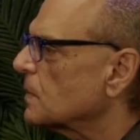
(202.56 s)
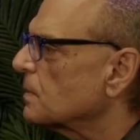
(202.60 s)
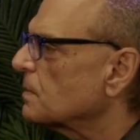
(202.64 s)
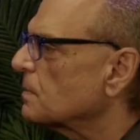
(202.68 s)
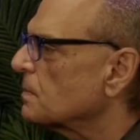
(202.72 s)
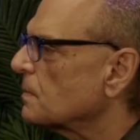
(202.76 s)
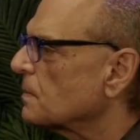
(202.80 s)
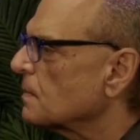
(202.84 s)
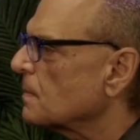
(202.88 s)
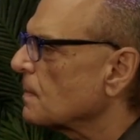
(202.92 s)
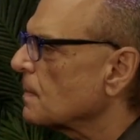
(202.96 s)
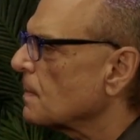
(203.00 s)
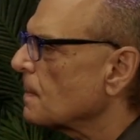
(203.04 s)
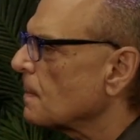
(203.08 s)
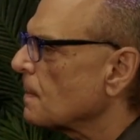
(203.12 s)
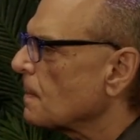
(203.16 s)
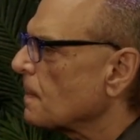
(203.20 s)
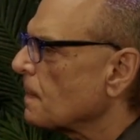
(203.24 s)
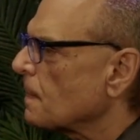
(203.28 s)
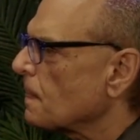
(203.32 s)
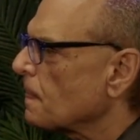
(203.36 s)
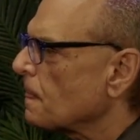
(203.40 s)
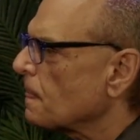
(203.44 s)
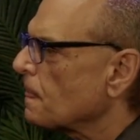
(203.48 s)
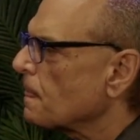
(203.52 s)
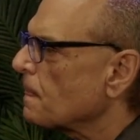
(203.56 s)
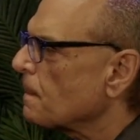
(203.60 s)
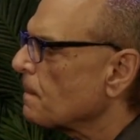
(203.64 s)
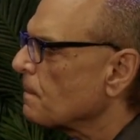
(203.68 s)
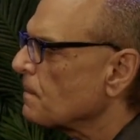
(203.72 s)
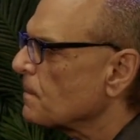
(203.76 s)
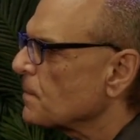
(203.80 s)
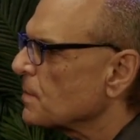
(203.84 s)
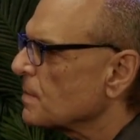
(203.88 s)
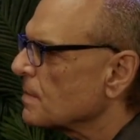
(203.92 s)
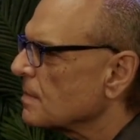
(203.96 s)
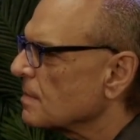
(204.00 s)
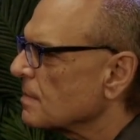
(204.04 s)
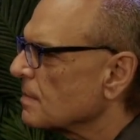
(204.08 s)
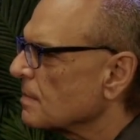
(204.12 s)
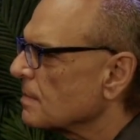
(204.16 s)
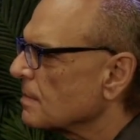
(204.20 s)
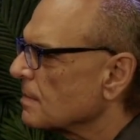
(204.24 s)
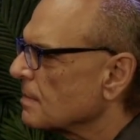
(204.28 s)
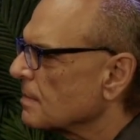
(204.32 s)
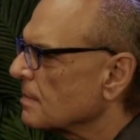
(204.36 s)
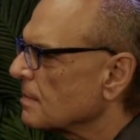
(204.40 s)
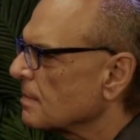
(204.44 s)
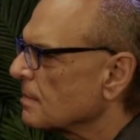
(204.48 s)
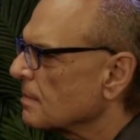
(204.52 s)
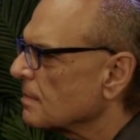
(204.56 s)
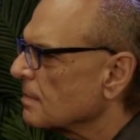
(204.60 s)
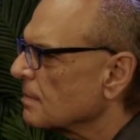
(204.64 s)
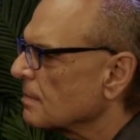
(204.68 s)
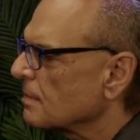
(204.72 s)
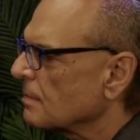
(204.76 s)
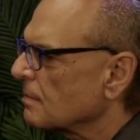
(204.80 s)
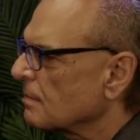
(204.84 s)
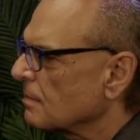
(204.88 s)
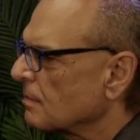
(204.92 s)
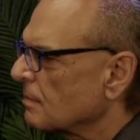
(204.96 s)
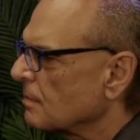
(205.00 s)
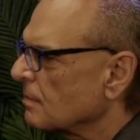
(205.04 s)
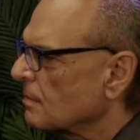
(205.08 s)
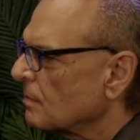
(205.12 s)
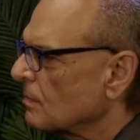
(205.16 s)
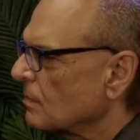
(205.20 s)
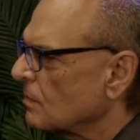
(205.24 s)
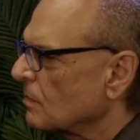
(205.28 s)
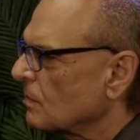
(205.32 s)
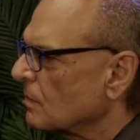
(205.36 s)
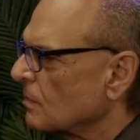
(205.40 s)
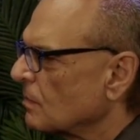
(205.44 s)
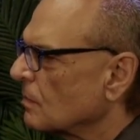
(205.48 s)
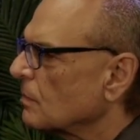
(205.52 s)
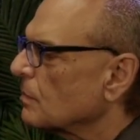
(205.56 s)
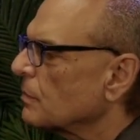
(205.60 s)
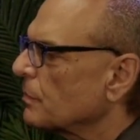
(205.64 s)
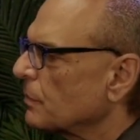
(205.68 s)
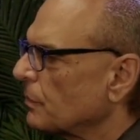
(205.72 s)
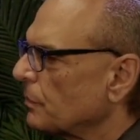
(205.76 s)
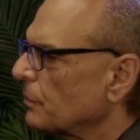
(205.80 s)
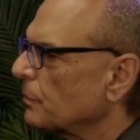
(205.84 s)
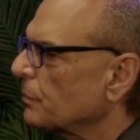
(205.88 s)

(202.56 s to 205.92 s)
No words are spoken by the person on screen.